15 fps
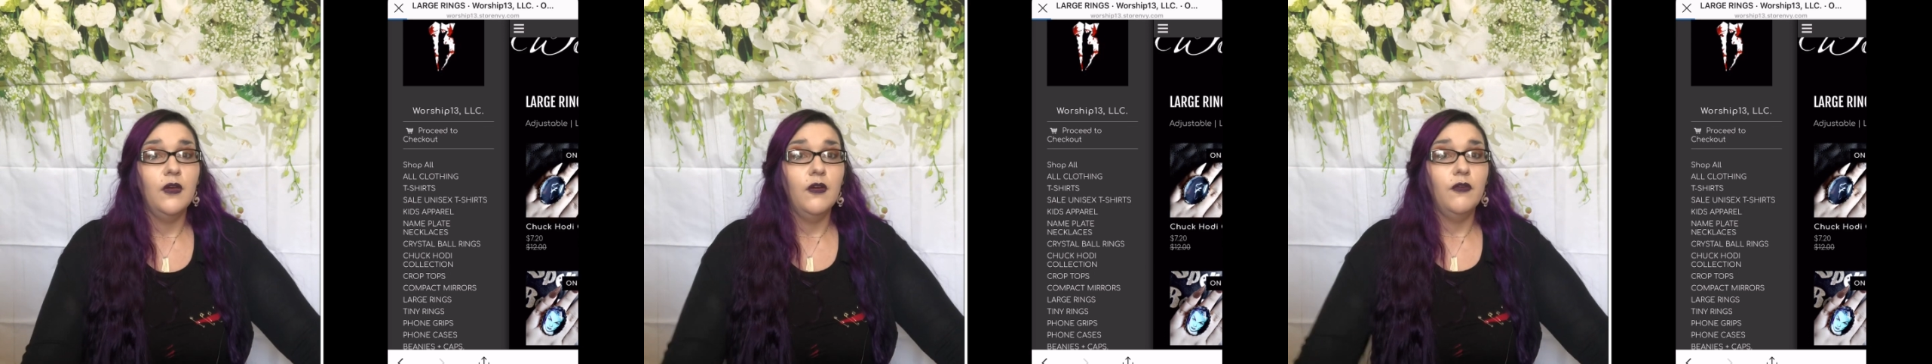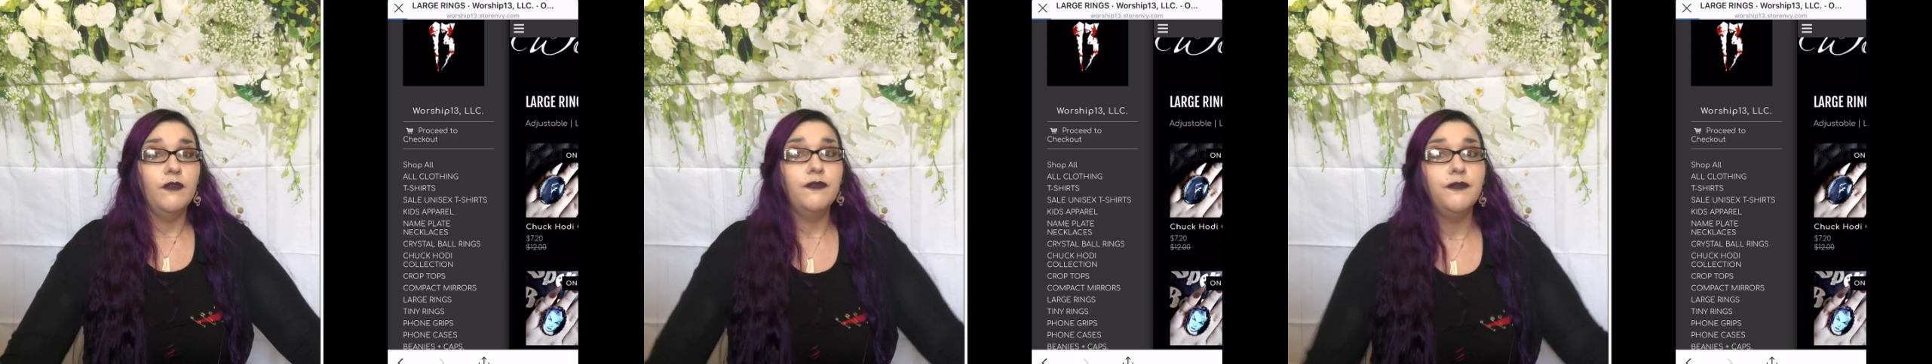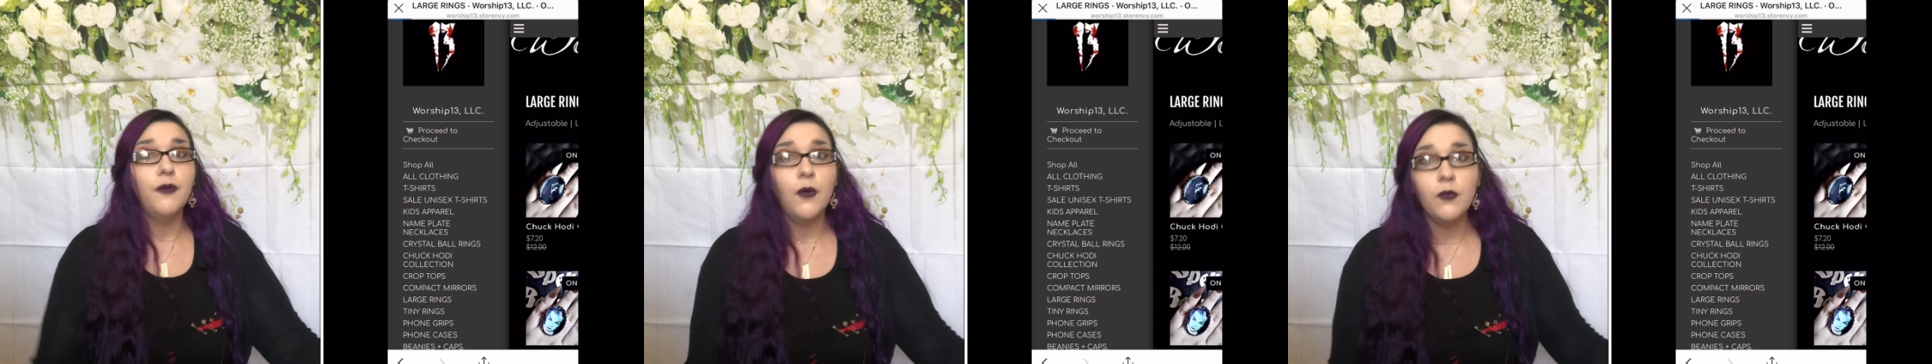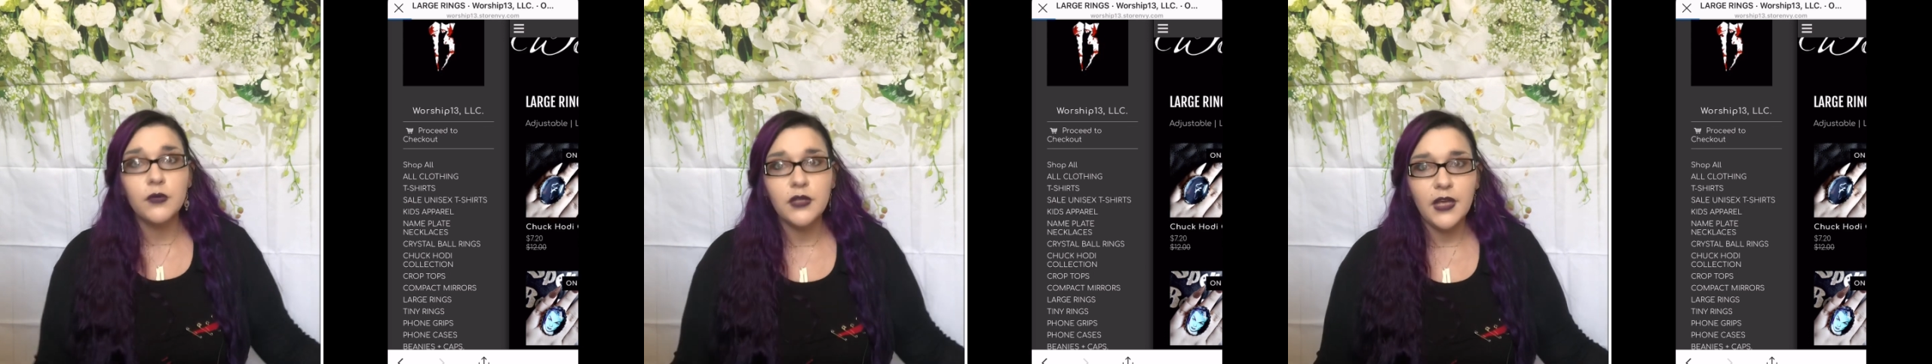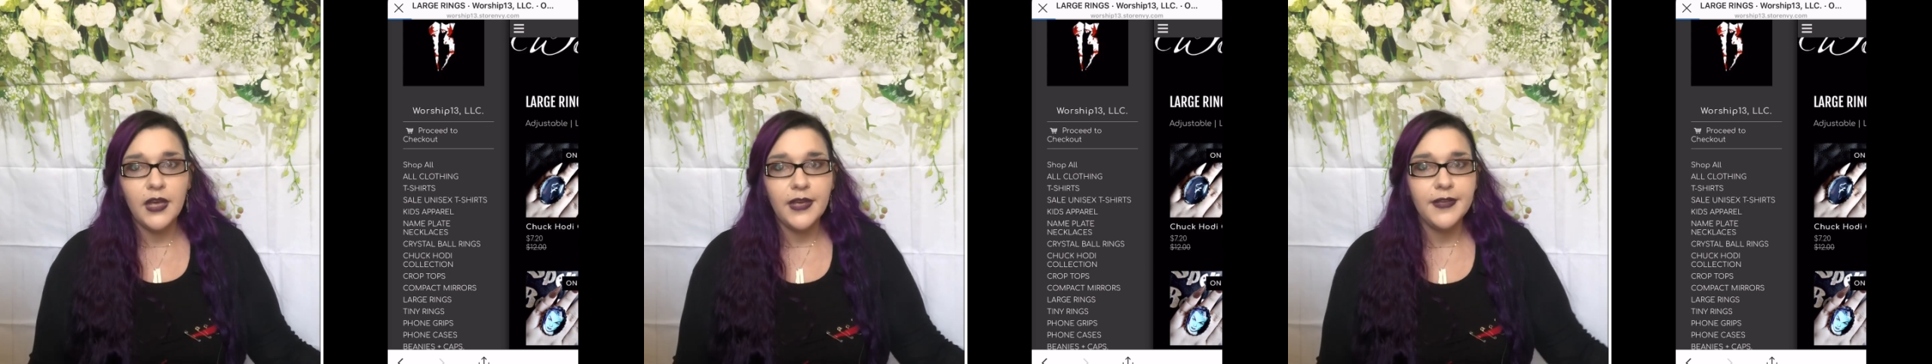phone
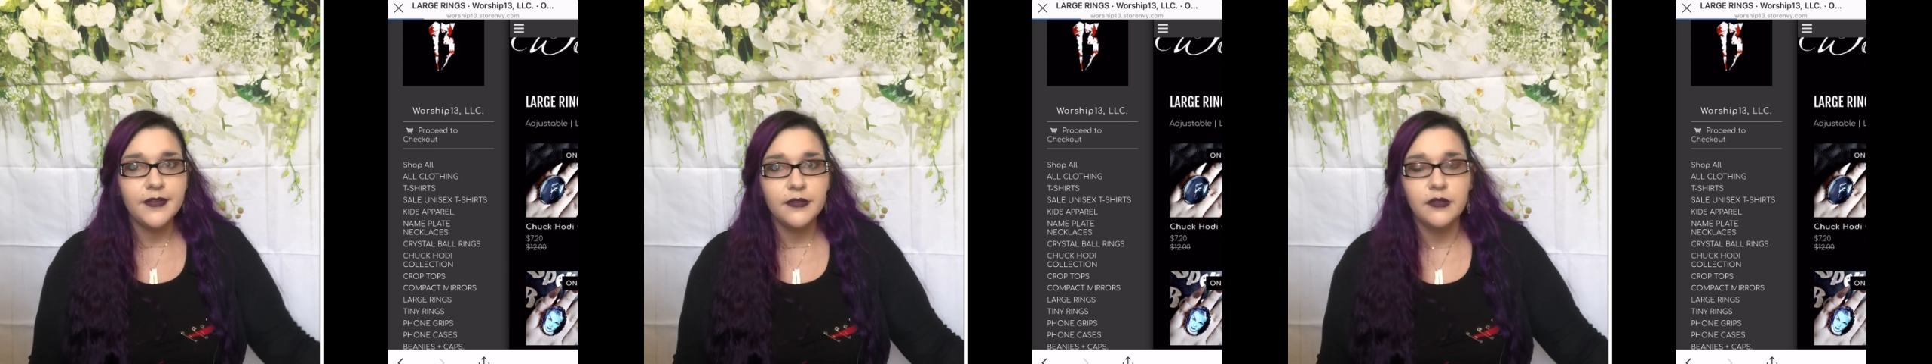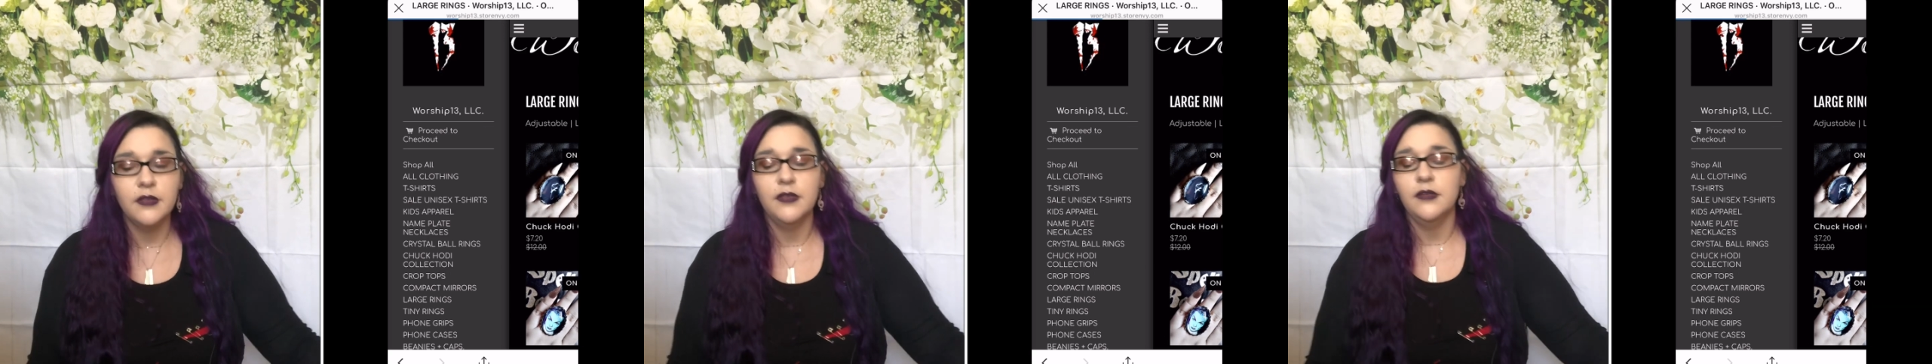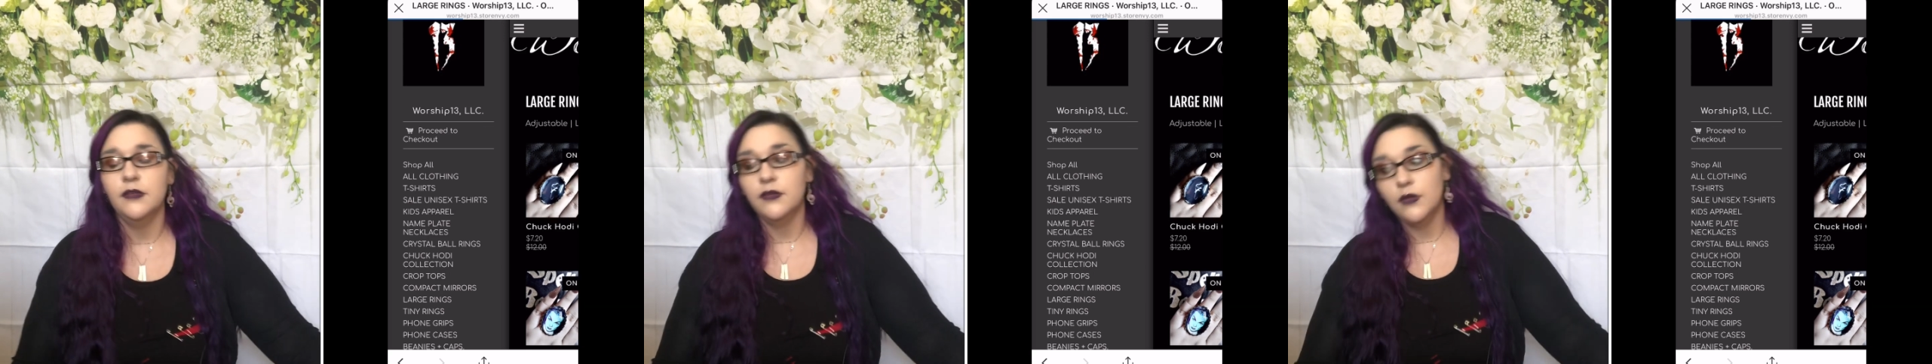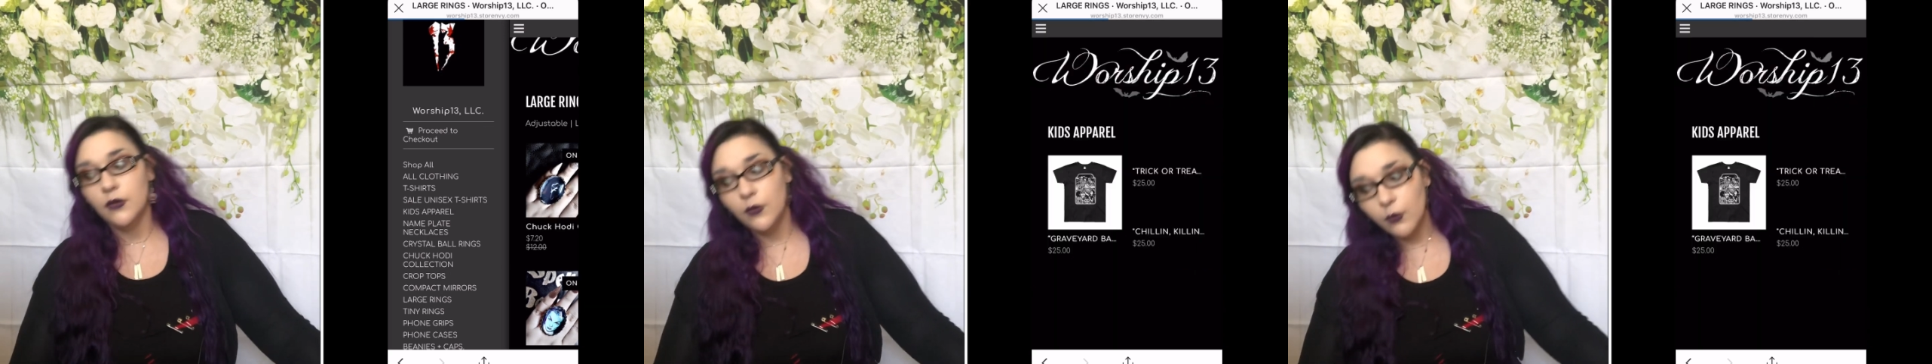cases.